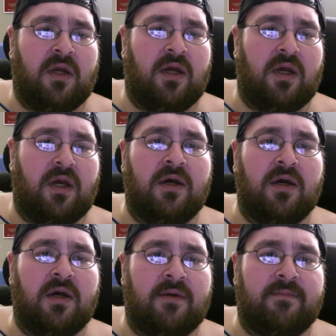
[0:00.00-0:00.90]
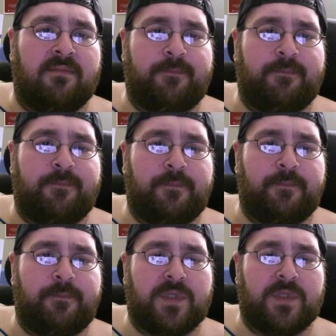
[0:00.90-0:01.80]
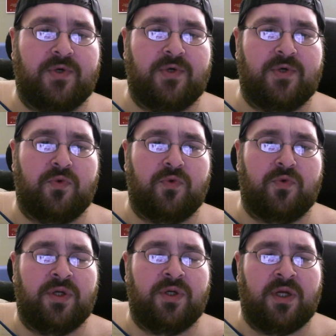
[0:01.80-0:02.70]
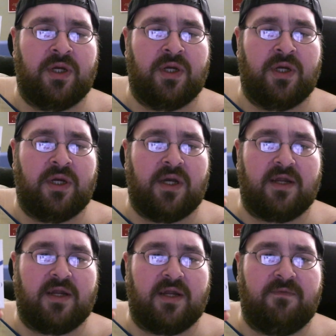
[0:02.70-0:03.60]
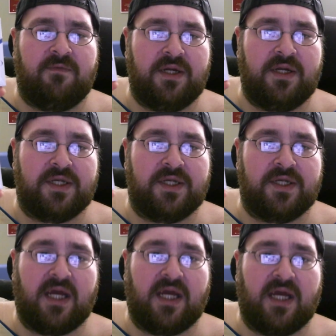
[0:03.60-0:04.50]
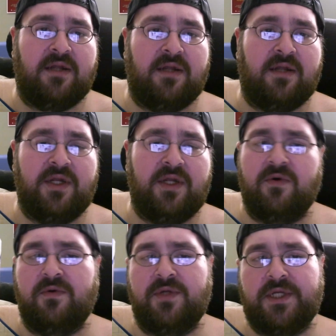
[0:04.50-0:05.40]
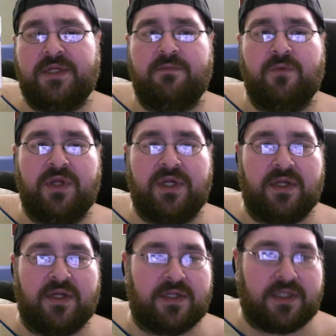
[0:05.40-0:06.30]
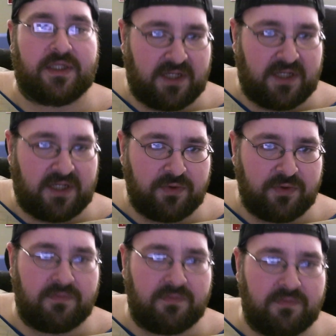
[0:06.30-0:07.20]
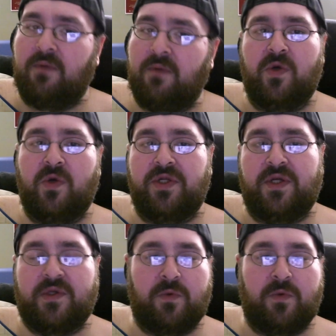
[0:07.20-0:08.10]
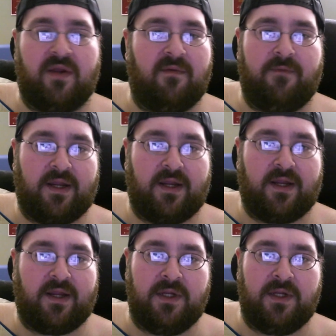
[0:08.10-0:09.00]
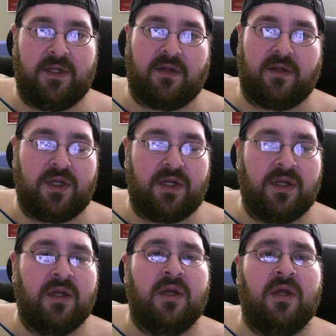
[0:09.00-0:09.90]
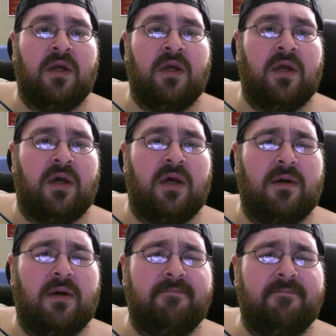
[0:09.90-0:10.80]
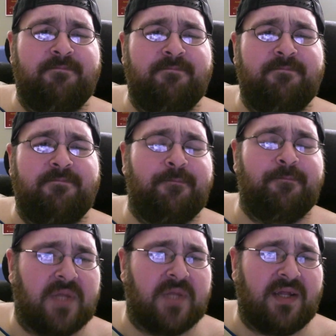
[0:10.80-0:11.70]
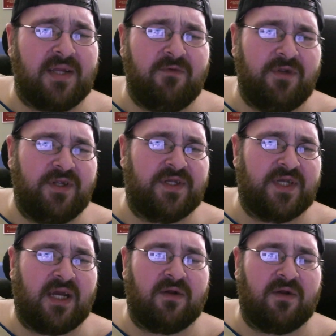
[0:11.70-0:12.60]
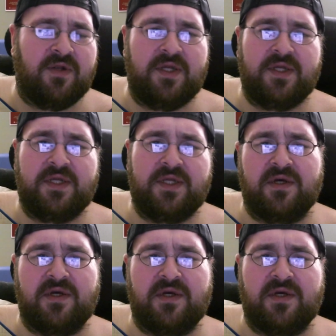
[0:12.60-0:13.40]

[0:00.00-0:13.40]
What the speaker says: Uh, so I'll give the design, it's really nothing special, but of course it doesn't really affect me in any way. Um, I think give it a design on this,